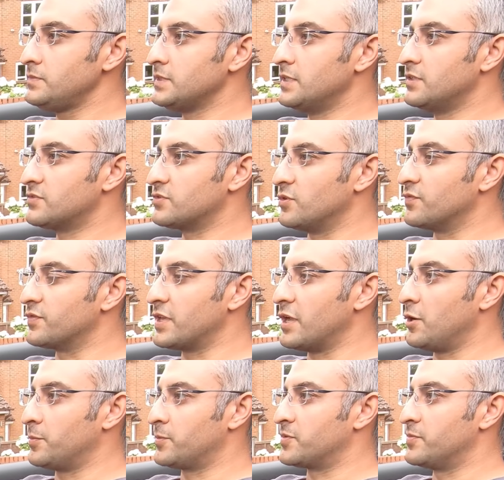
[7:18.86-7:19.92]
is sort of the
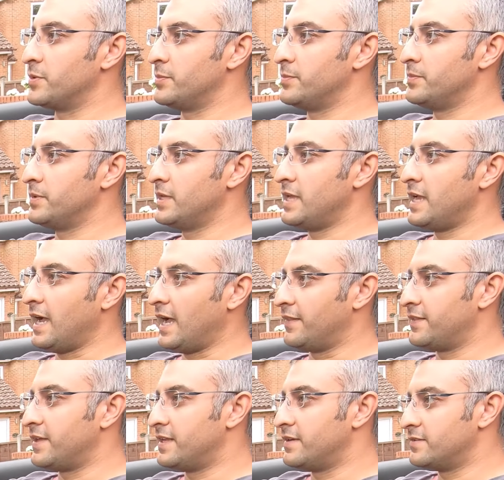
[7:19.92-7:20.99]
optimum,
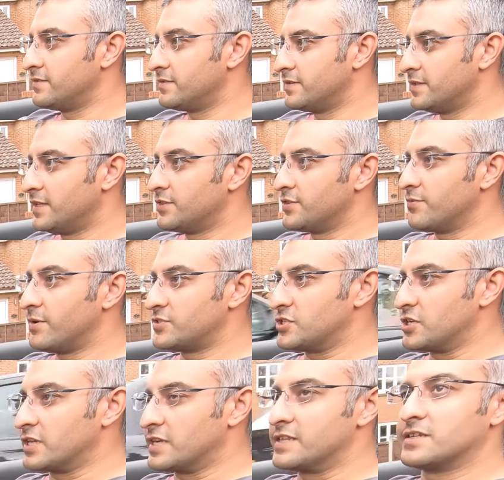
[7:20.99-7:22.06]
and then the rest
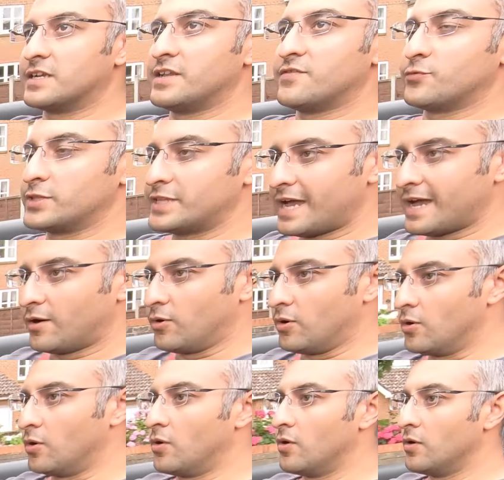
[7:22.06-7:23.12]
you can either live without
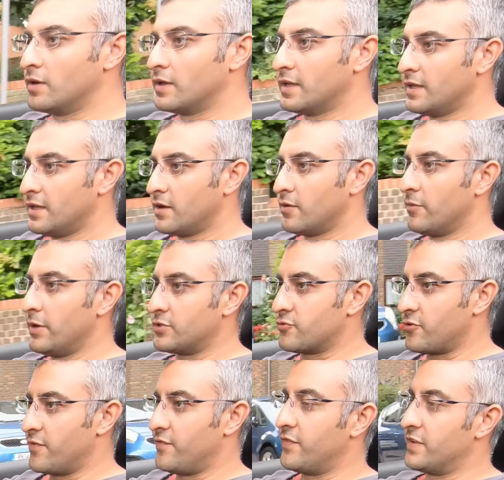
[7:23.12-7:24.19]
or
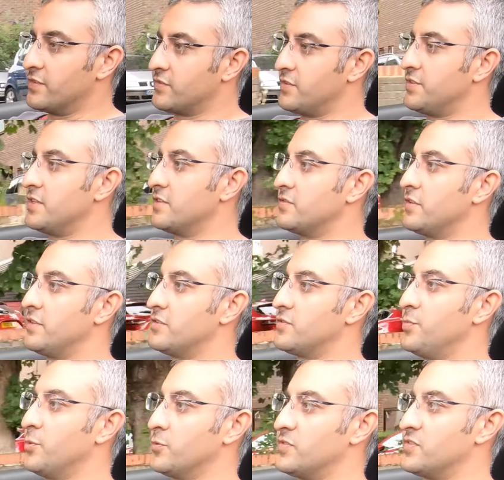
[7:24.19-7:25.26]
retrofit. So things like the
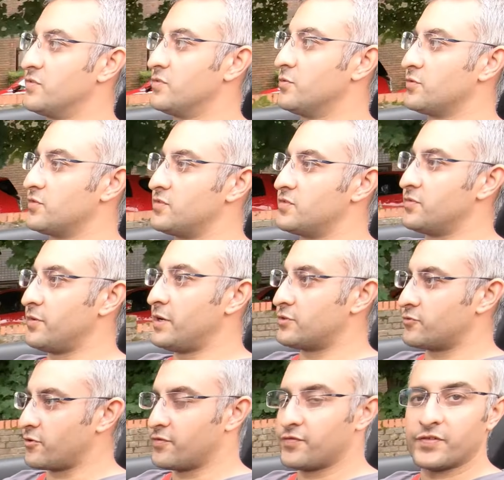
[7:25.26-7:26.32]
sports exhaust is a
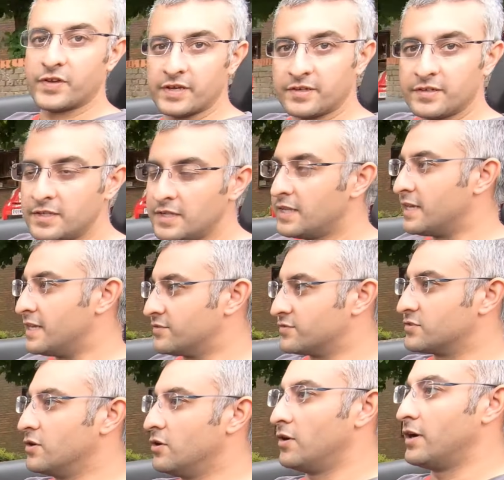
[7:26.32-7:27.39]
retrofit.
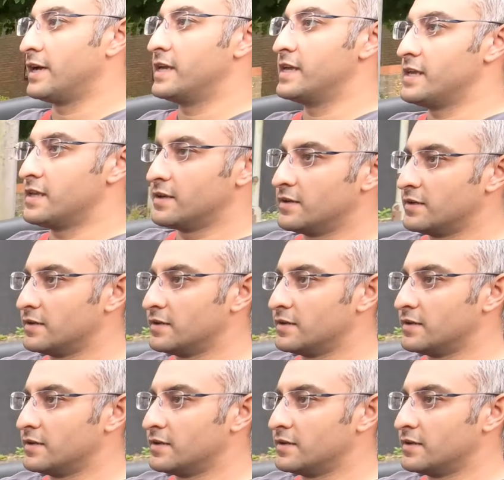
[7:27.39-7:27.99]
It's not a